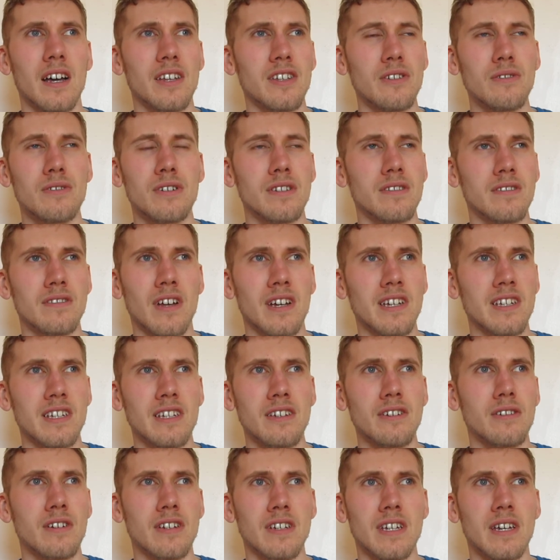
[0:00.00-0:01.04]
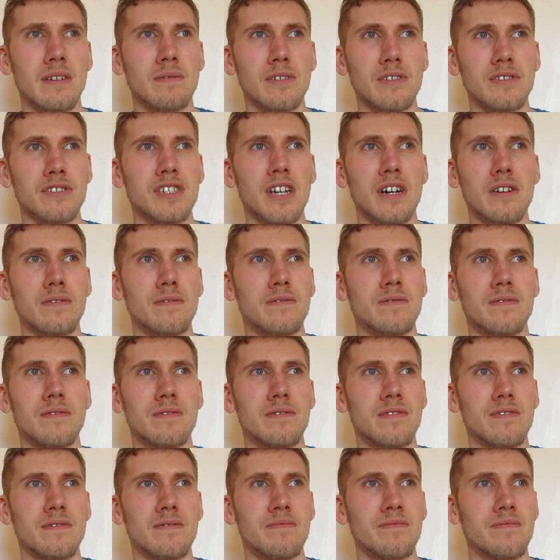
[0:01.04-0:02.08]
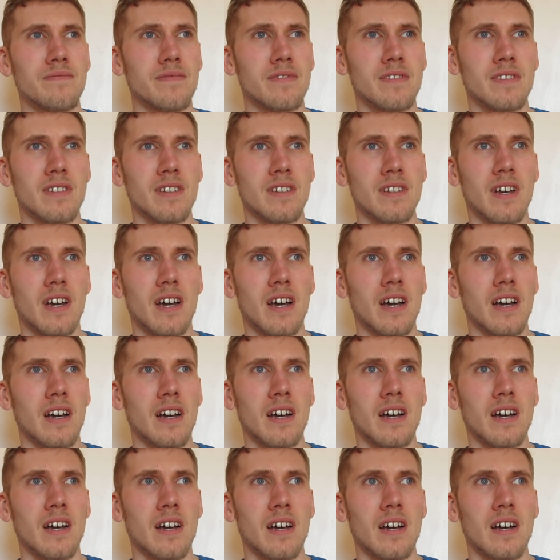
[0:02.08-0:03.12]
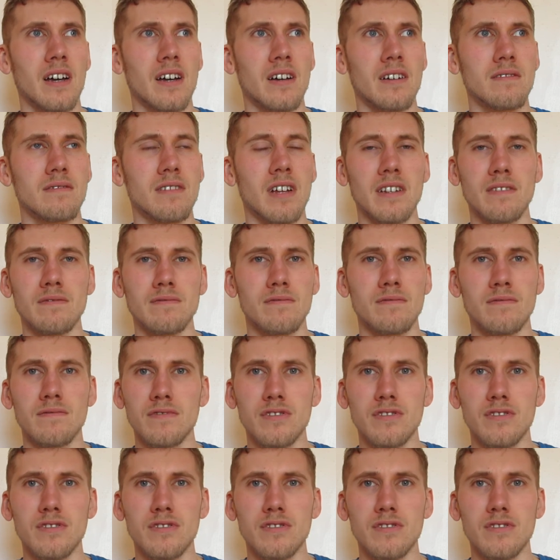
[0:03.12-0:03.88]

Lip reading: you can give yourself like